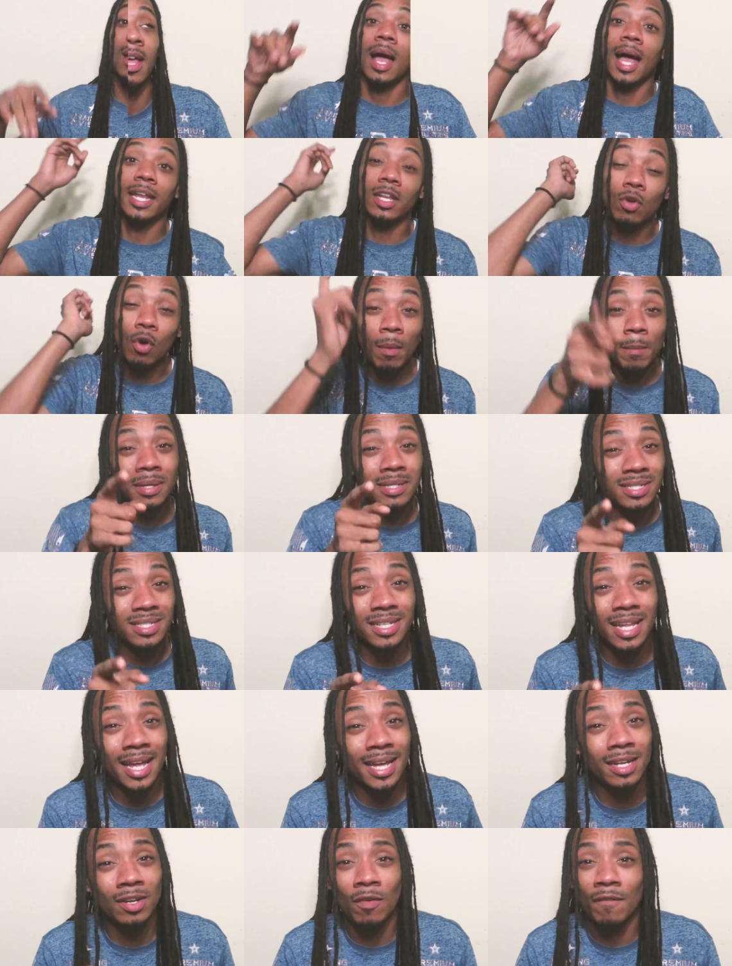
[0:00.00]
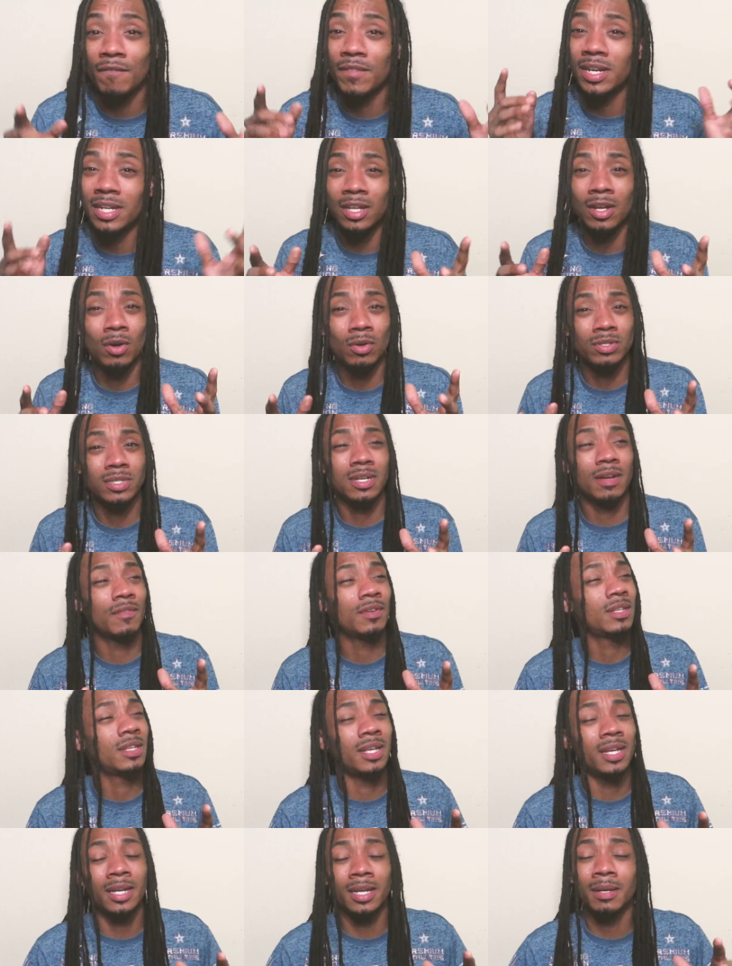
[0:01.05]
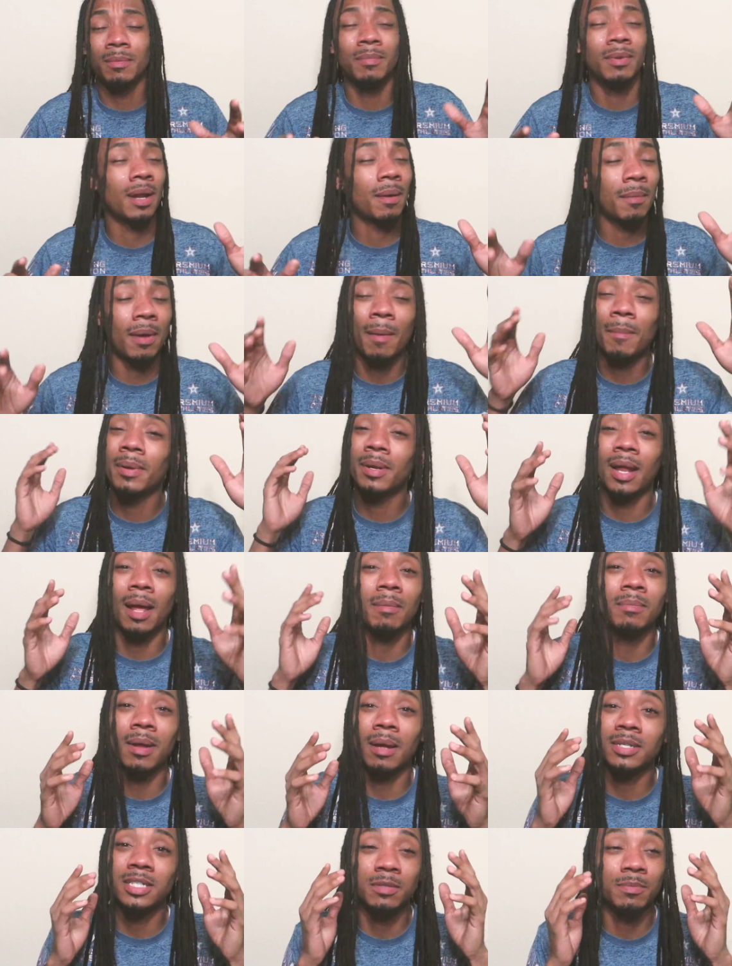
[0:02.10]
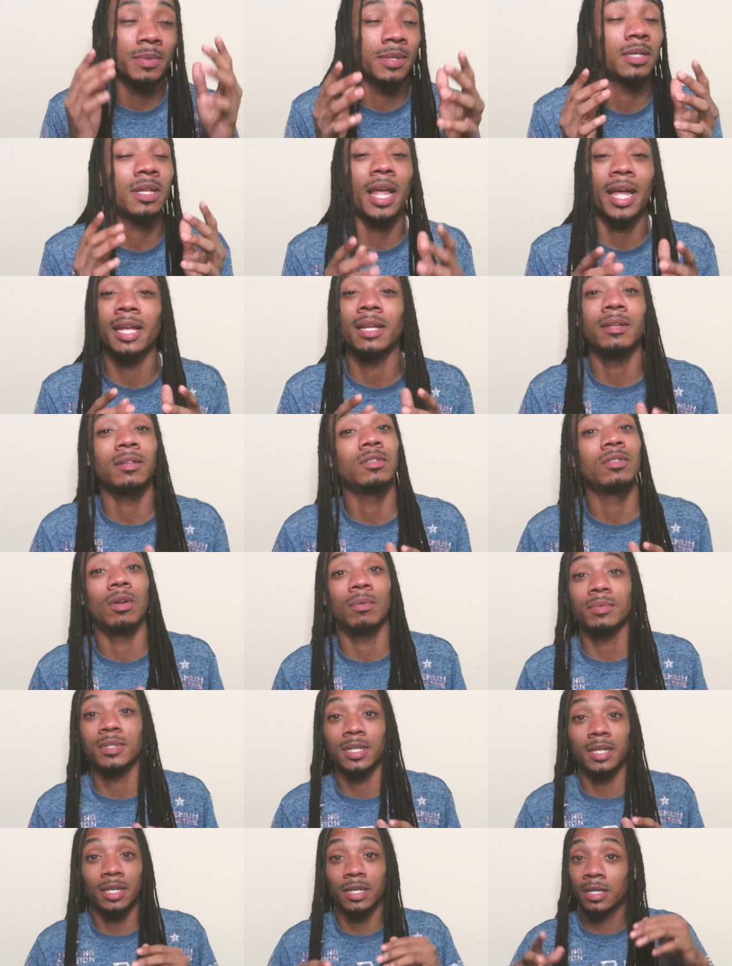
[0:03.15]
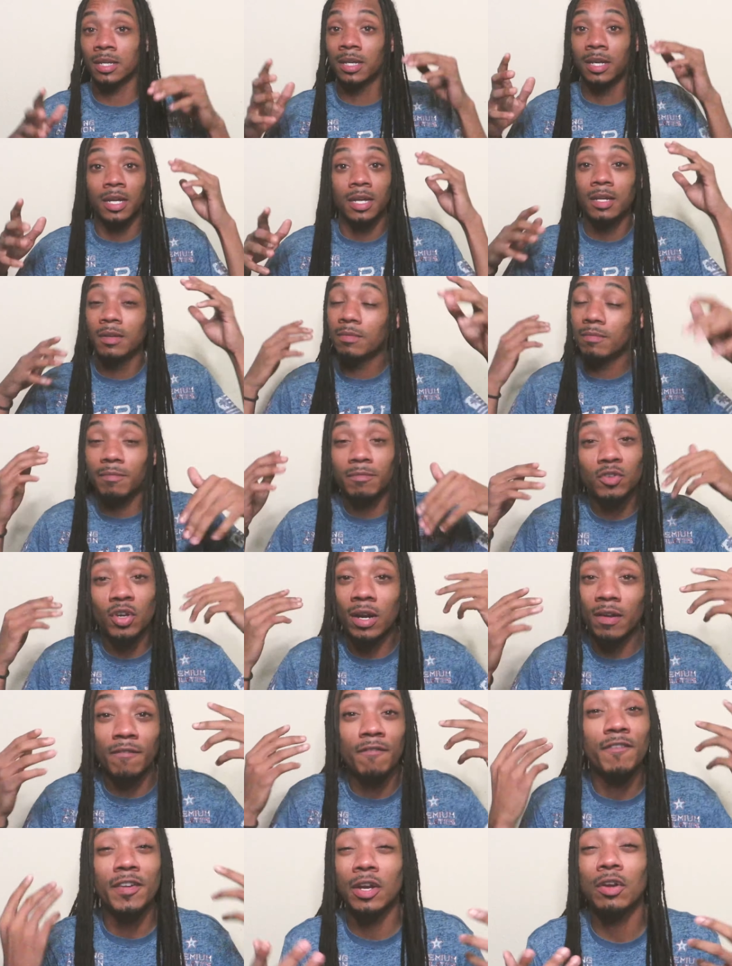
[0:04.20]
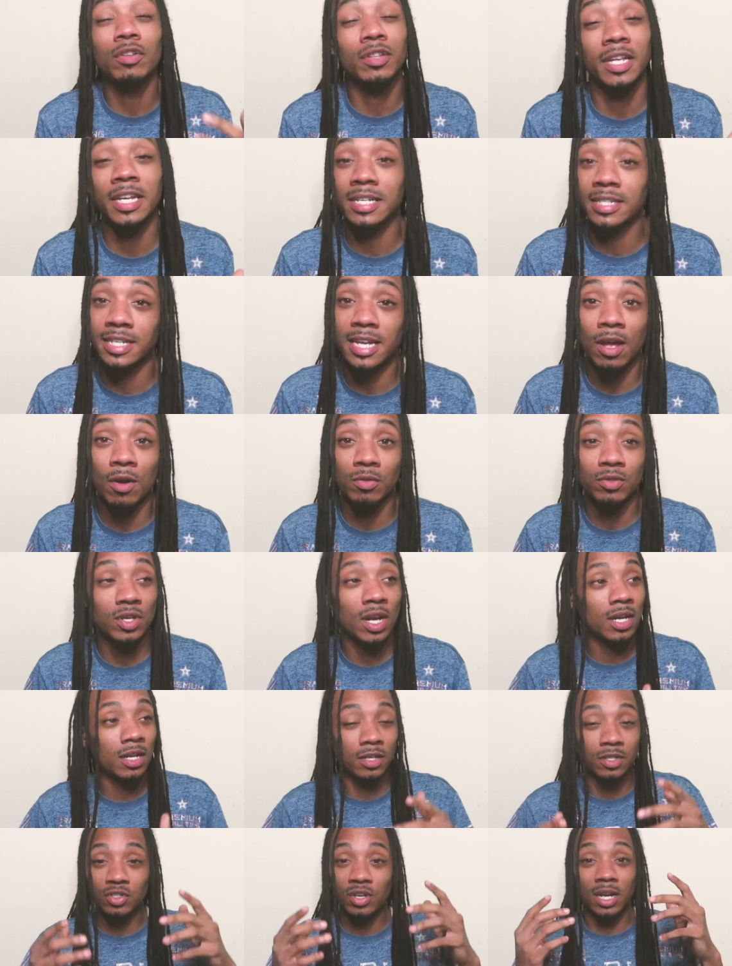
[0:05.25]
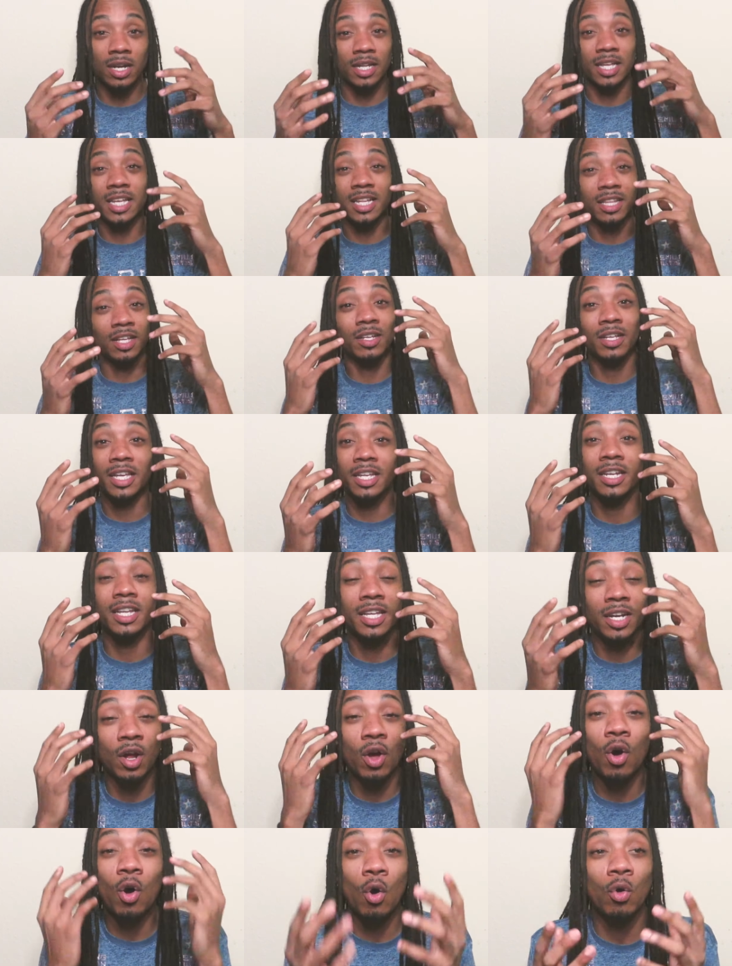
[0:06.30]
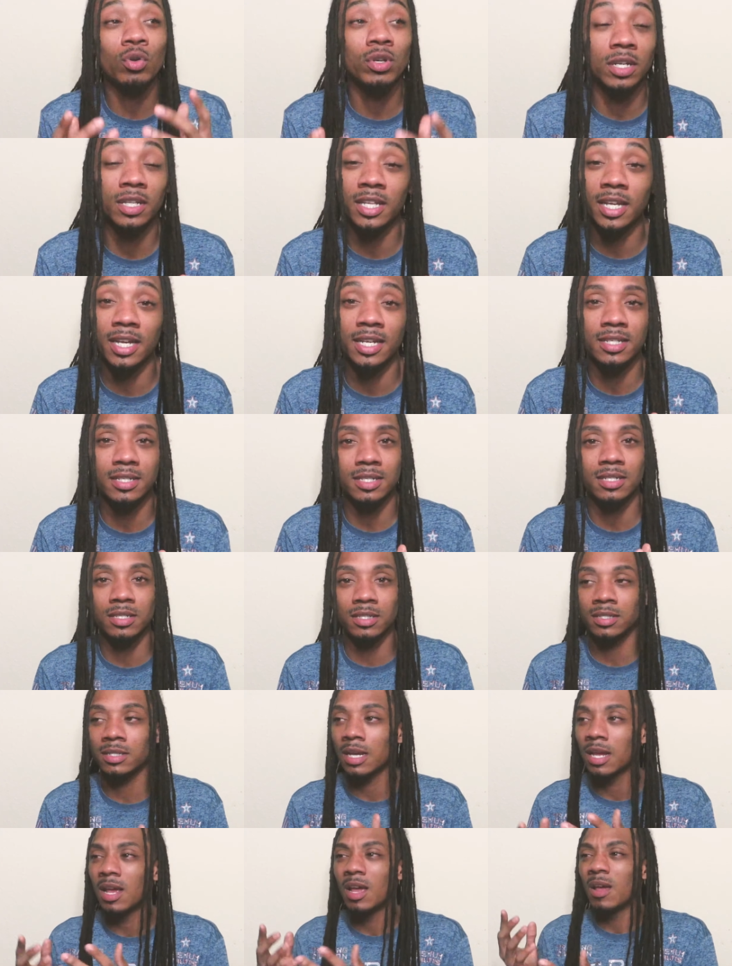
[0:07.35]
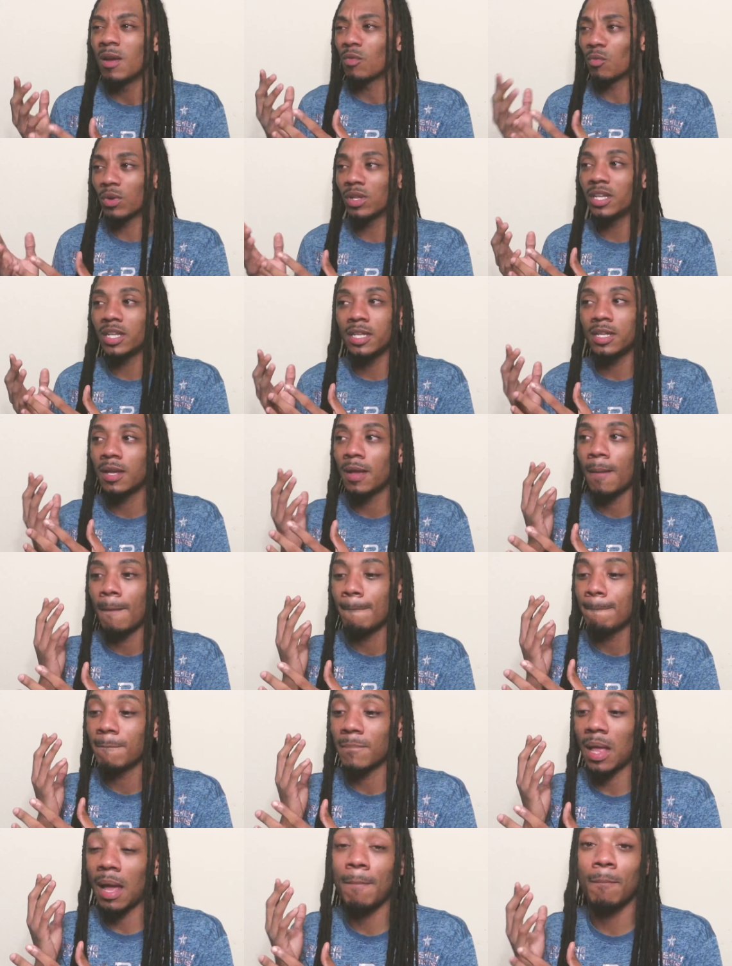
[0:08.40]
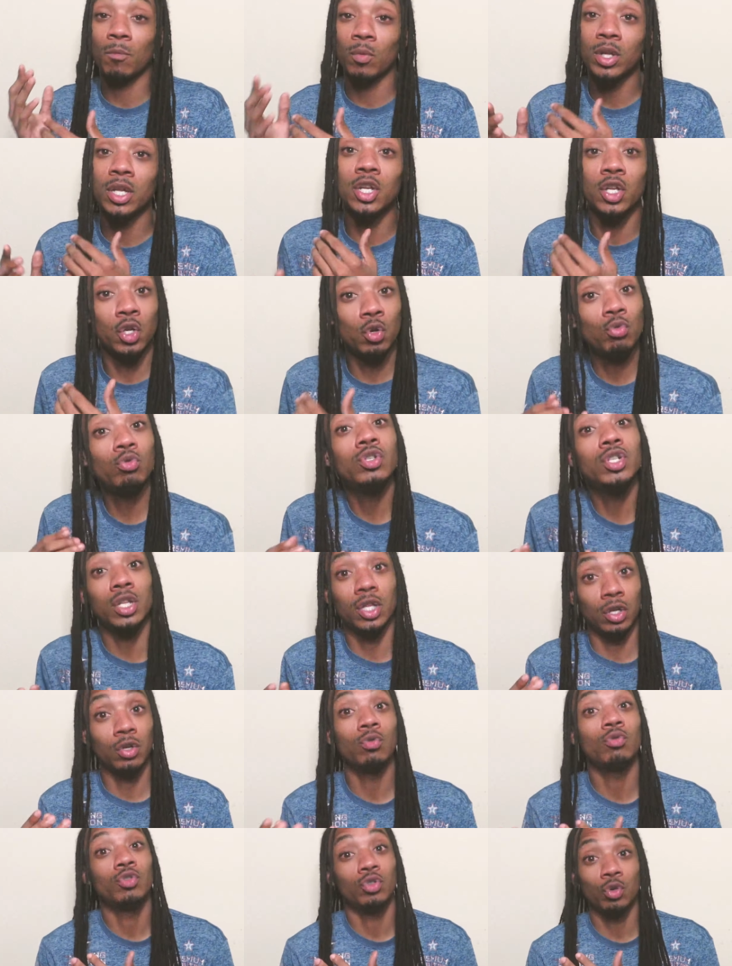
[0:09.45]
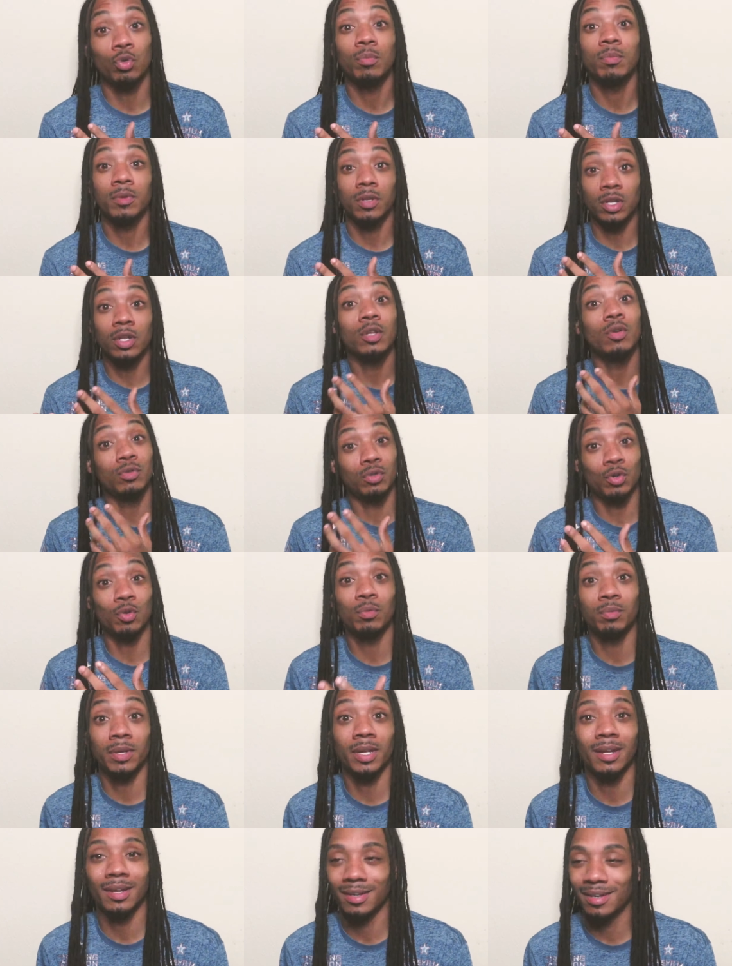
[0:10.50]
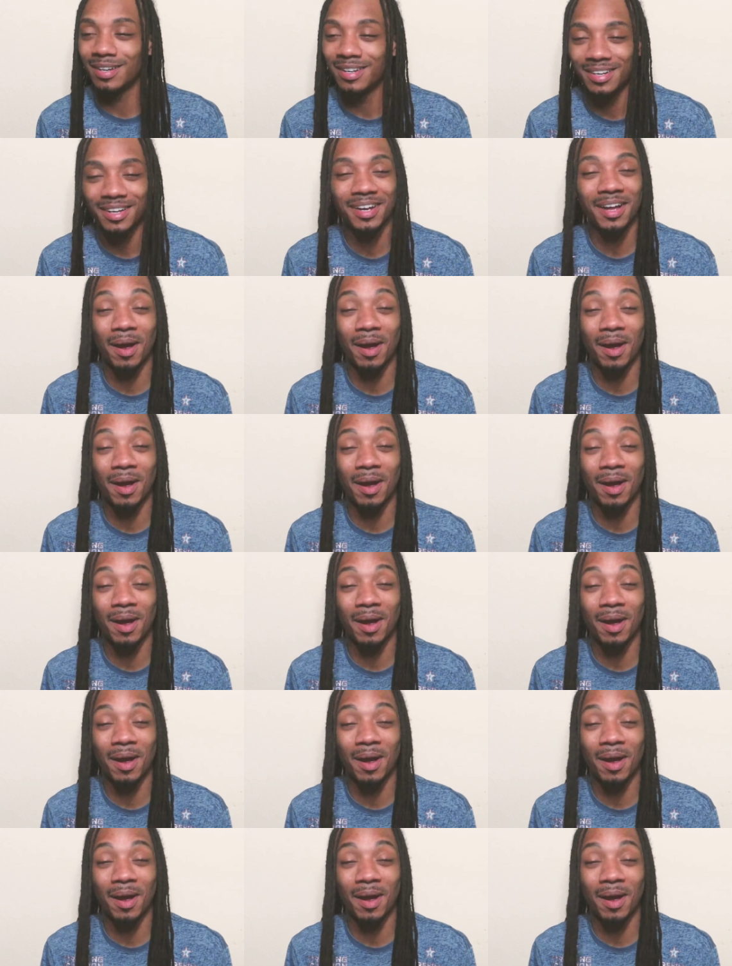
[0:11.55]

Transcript: I know I've been slacking on videos and everything. I, have been, I, have just been like, you know what I'm saying? Trying to figure things out, trying to, trying to get, that get, get a hold of things, because really, I'm really new to the YouTube, the YouTube thing.